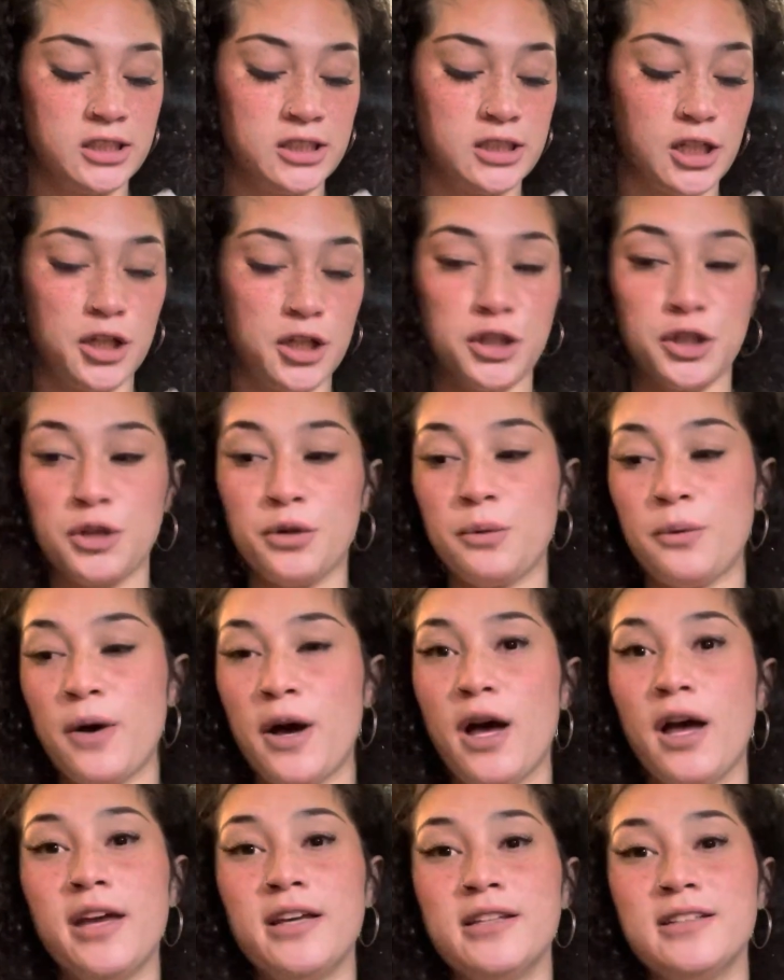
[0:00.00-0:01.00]

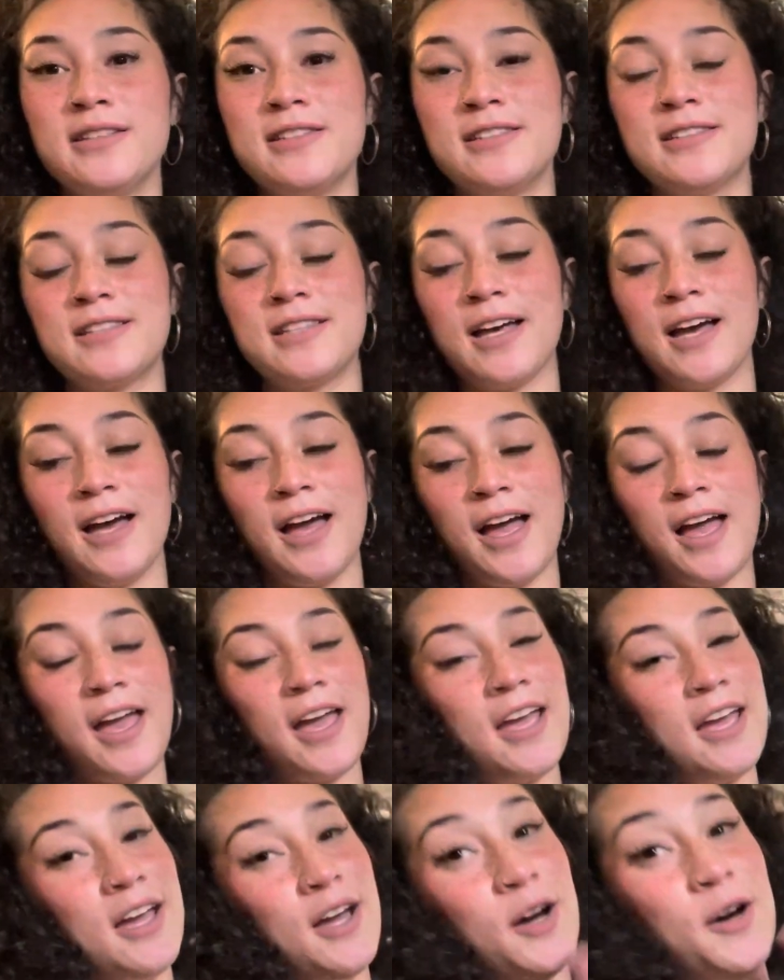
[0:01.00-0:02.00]
Otherwise,
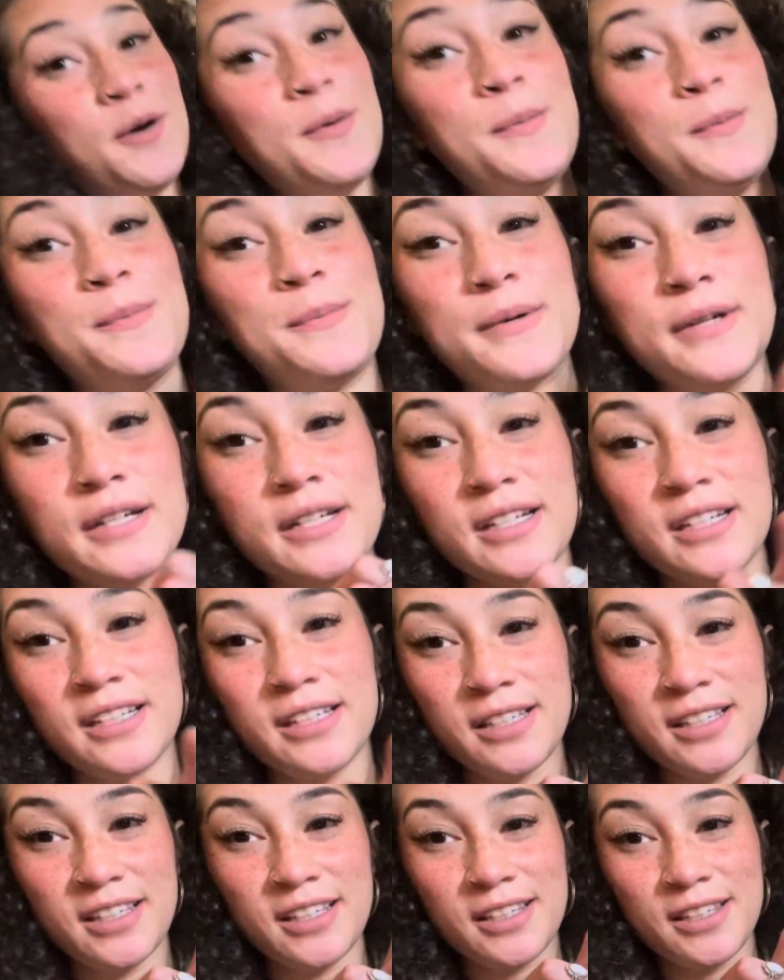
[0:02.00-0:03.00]
I hope
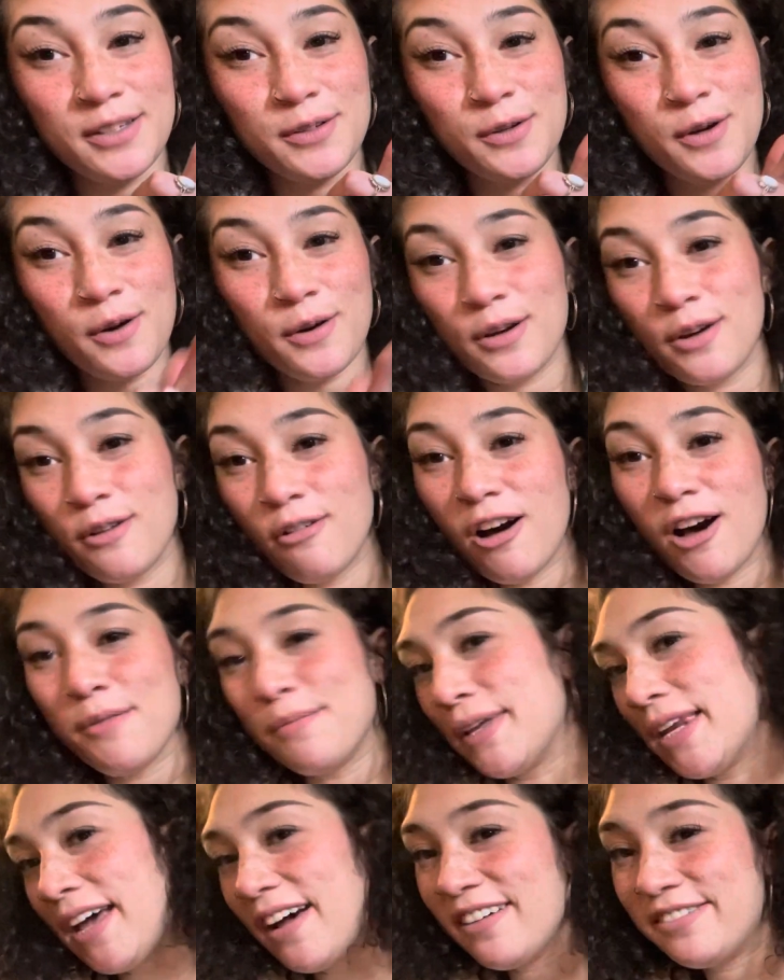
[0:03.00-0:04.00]
you go to Guam
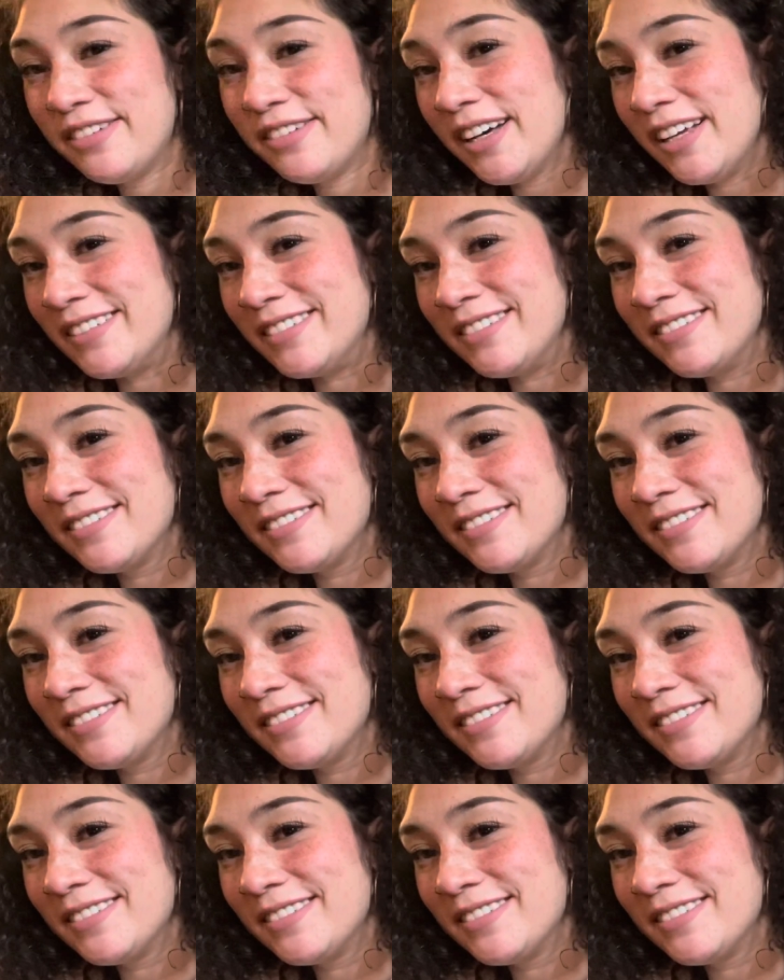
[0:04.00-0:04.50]
and have fun.